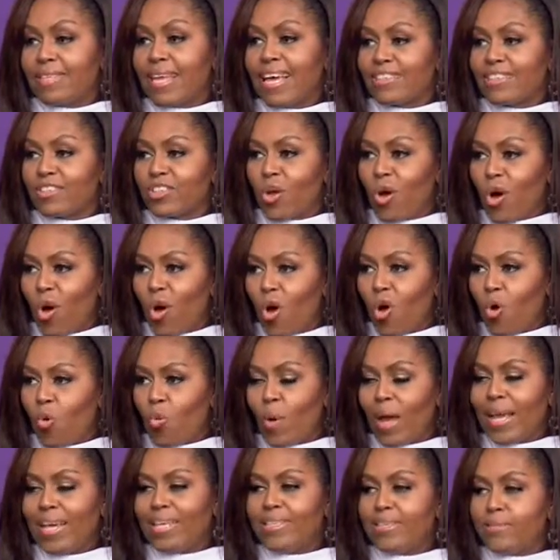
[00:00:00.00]
has
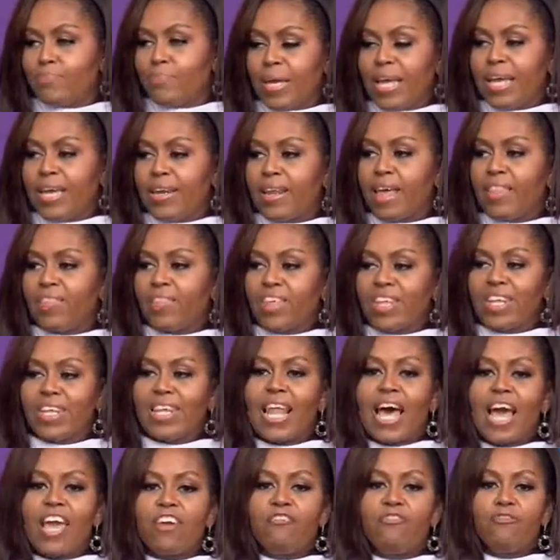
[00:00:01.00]
always been the
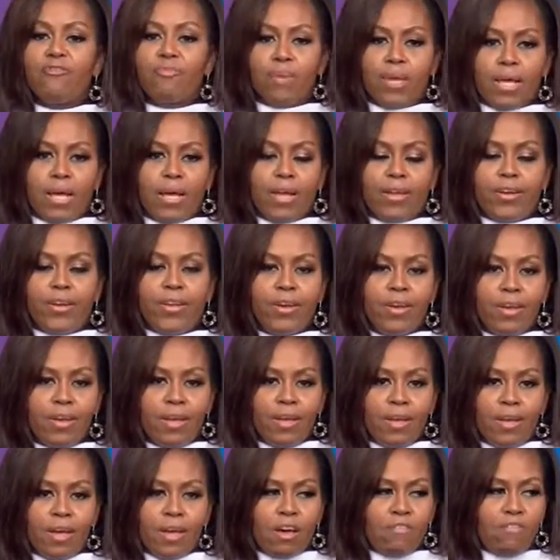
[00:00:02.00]
lifeblood
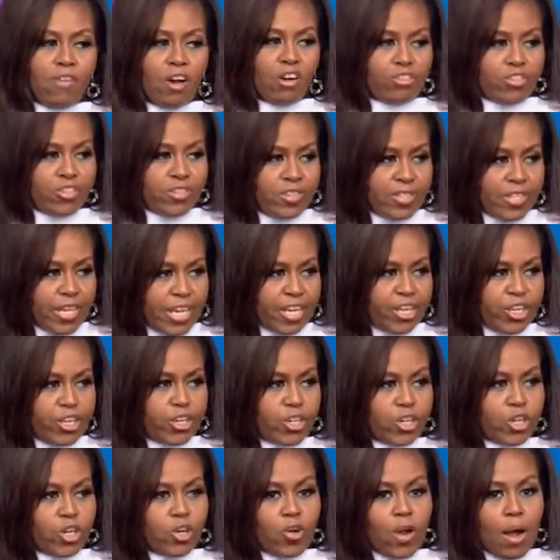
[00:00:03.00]
of our
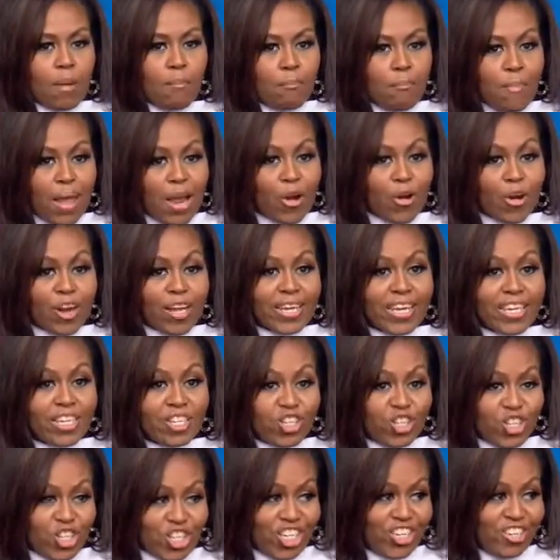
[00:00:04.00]
singular
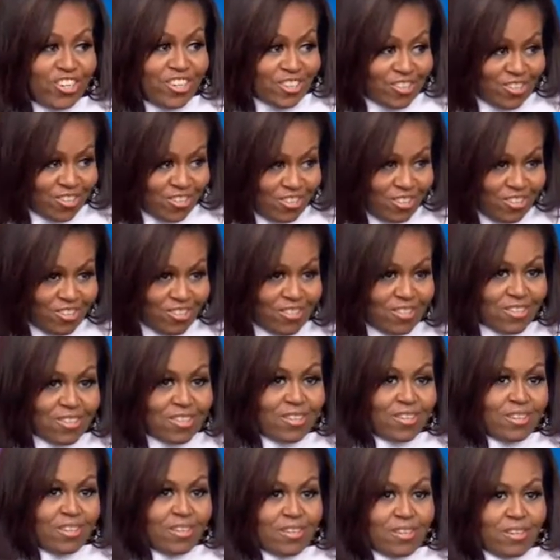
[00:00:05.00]
American genius.
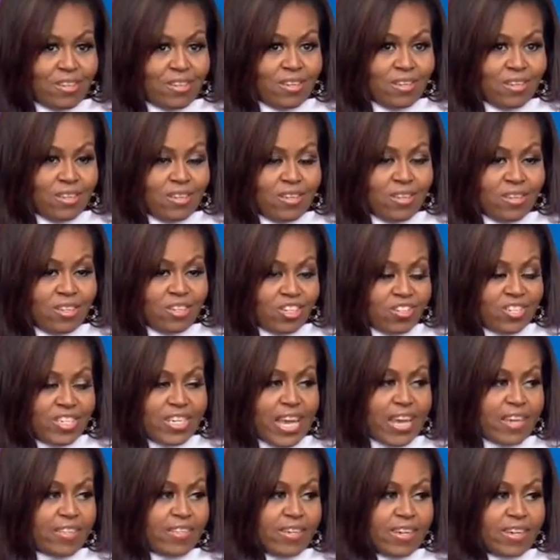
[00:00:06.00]
Just
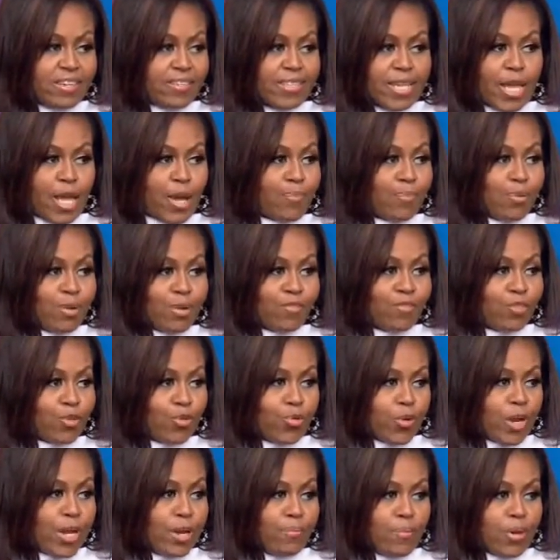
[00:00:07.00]
take the example of the
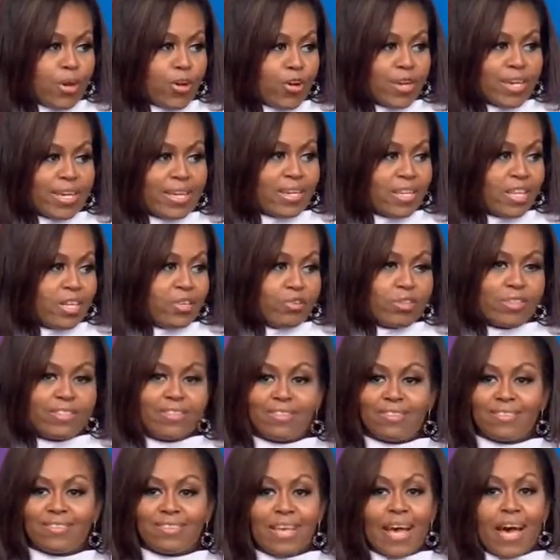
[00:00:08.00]
great American
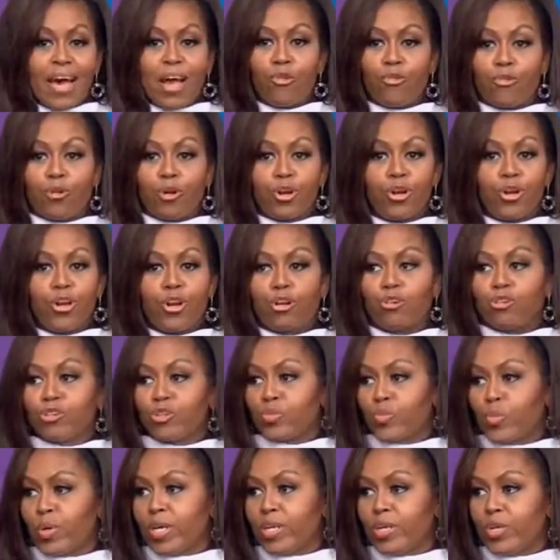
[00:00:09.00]
lyricist Ira
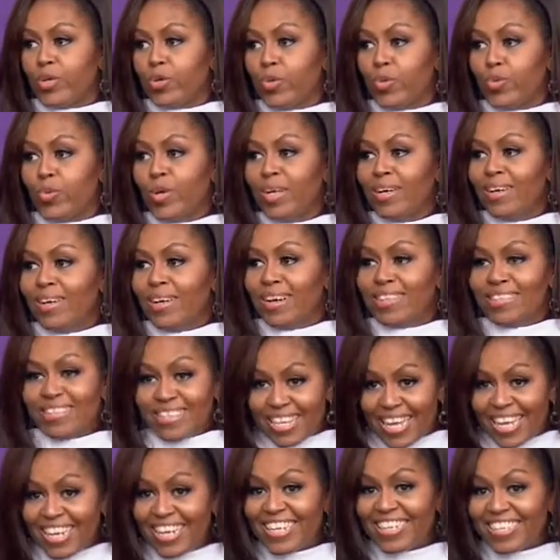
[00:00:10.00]
Gershwin, who
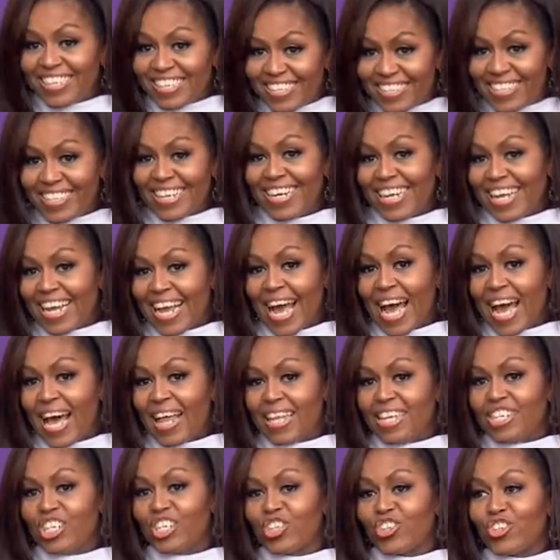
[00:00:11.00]
attended City
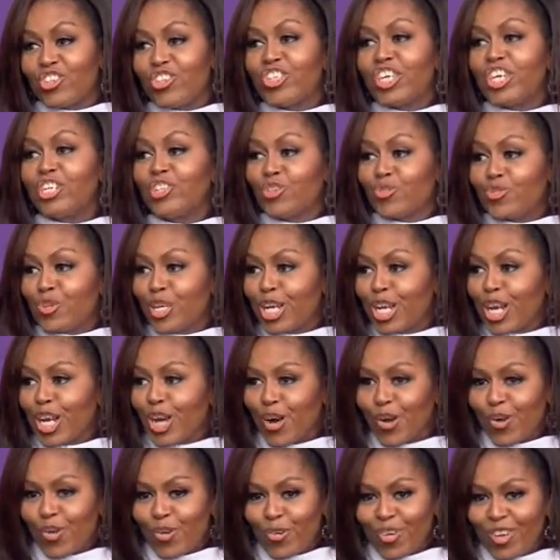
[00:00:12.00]
College a century
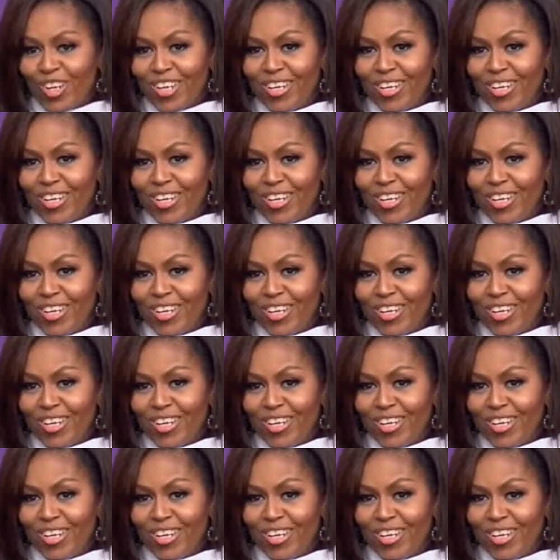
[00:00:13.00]
ago.